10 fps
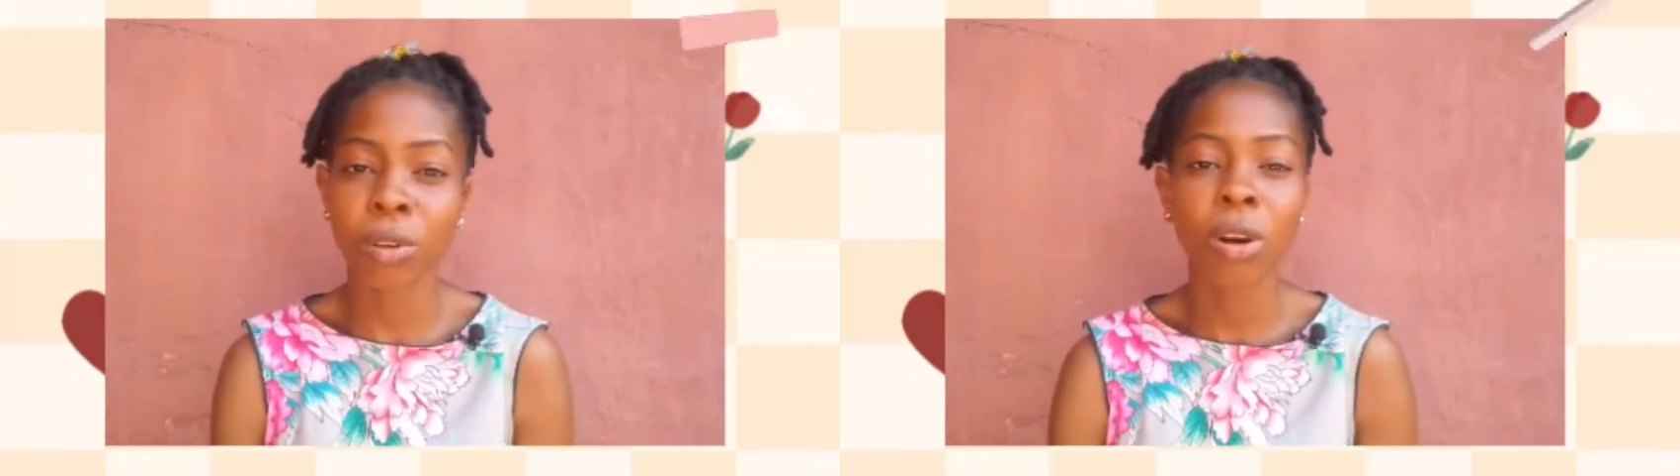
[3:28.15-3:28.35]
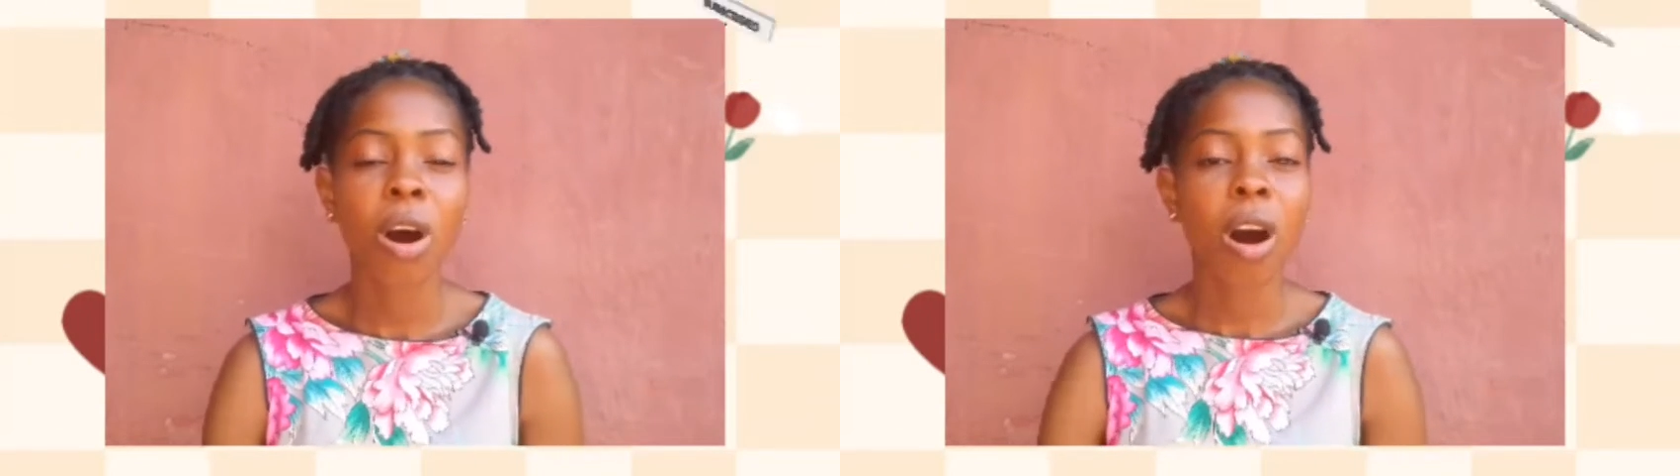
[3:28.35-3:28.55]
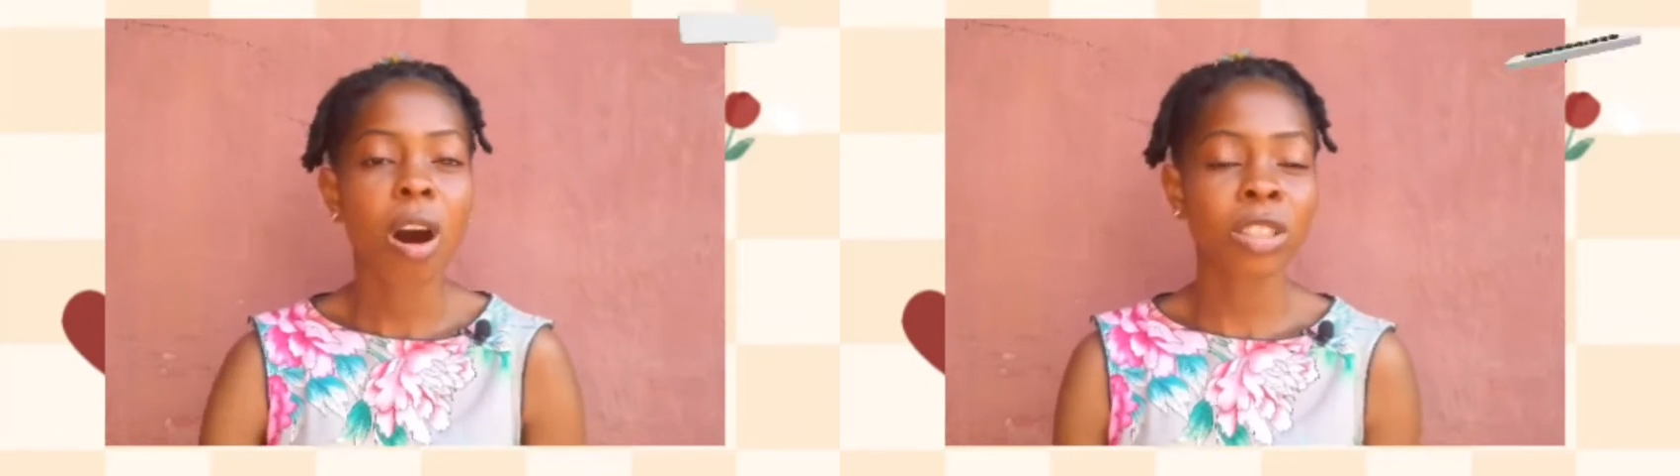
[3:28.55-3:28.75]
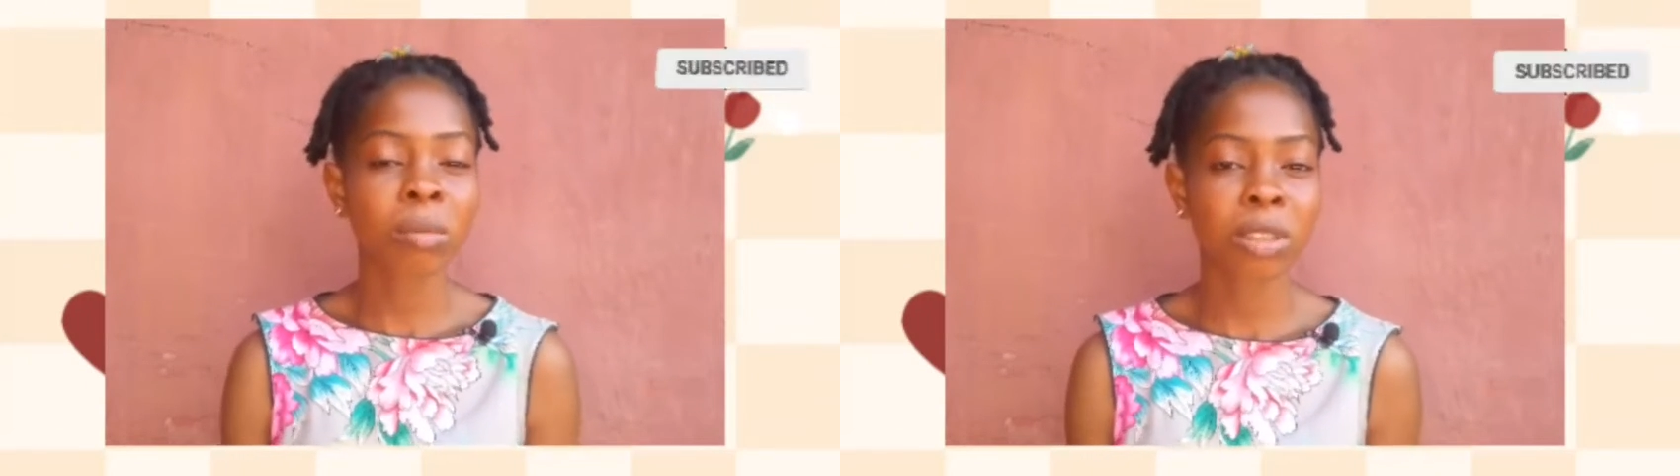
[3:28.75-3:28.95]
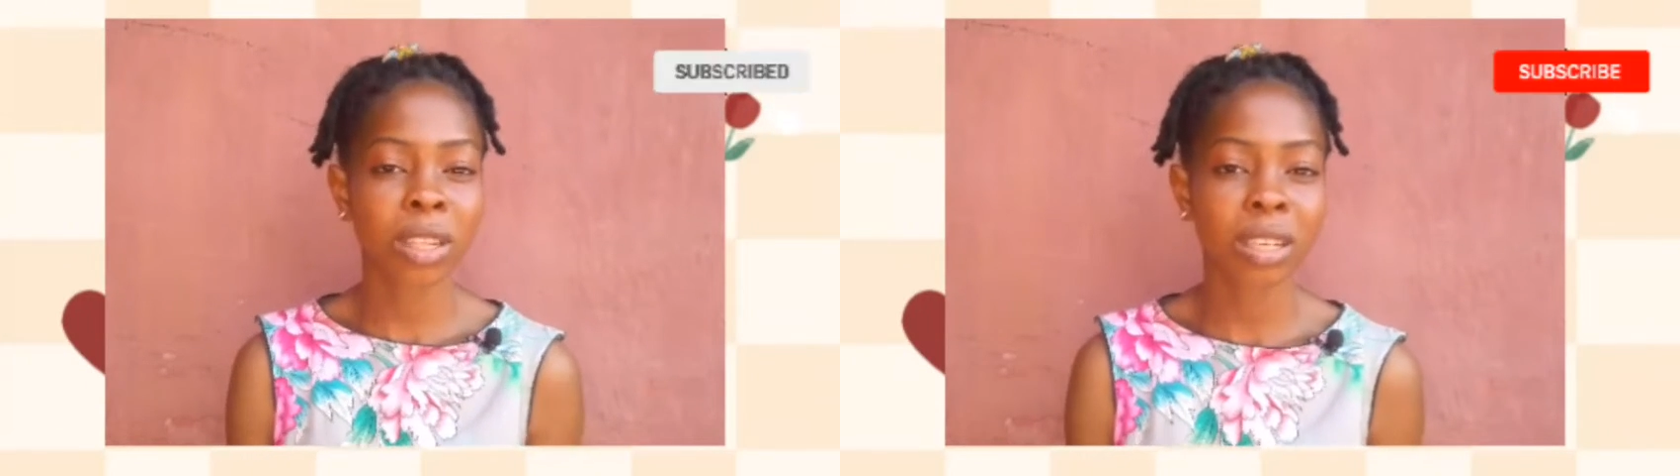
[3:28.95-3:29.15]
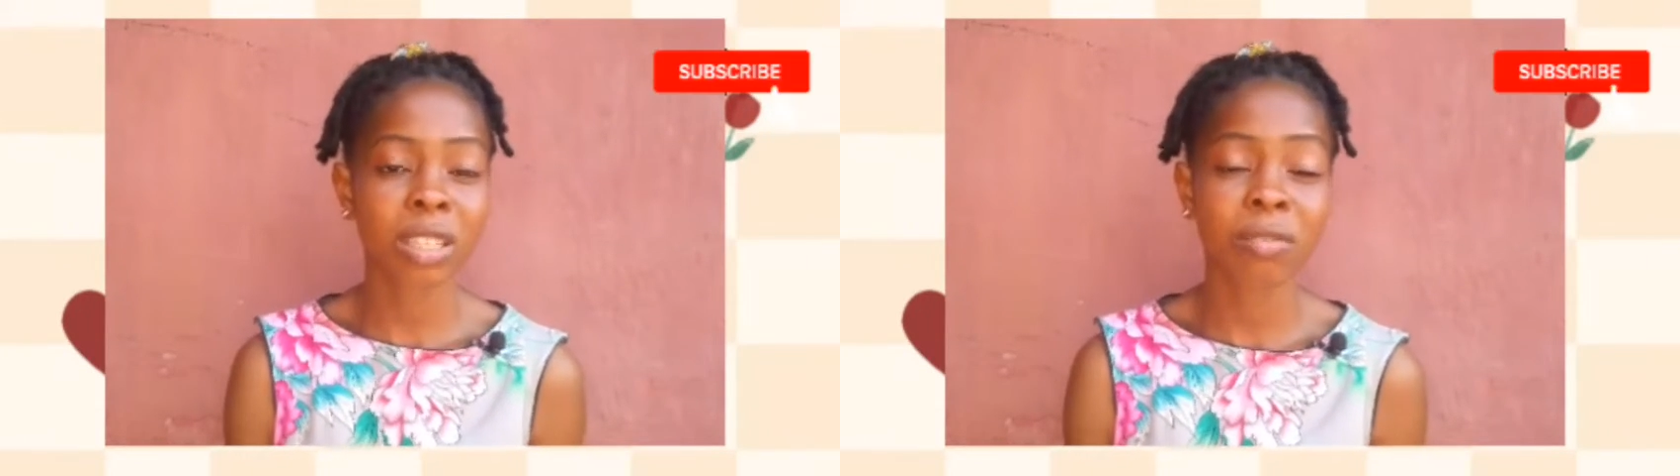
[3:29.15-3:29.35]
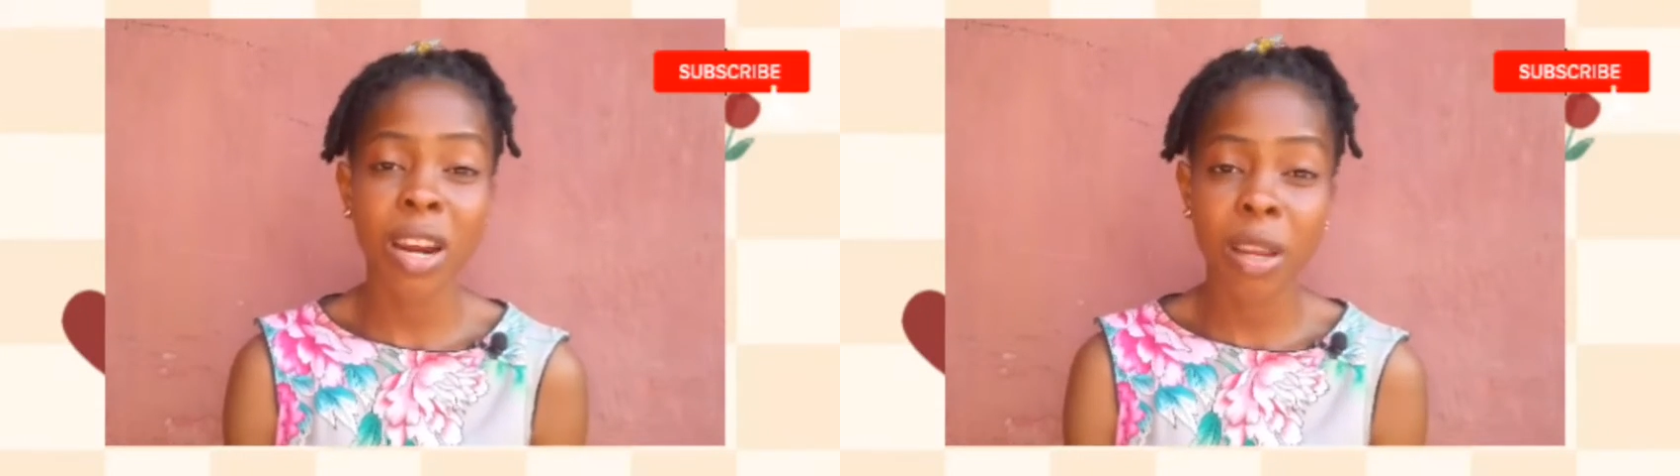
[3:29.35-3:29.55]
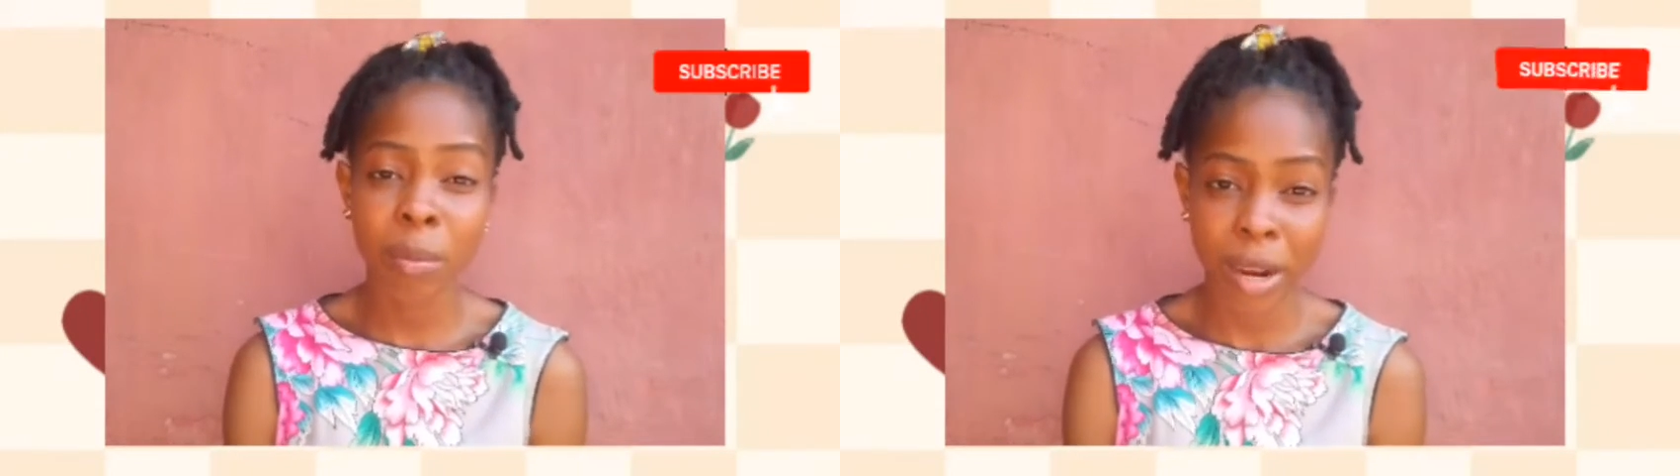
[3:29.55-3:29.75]
or something that is very
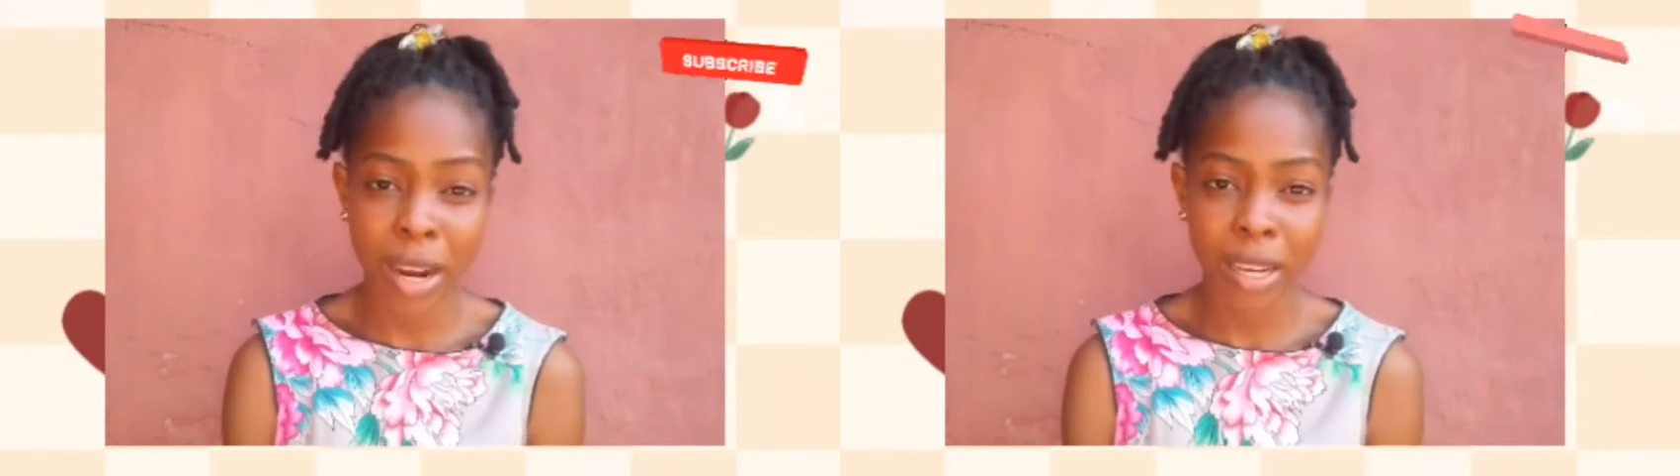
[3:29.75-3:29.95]
bad.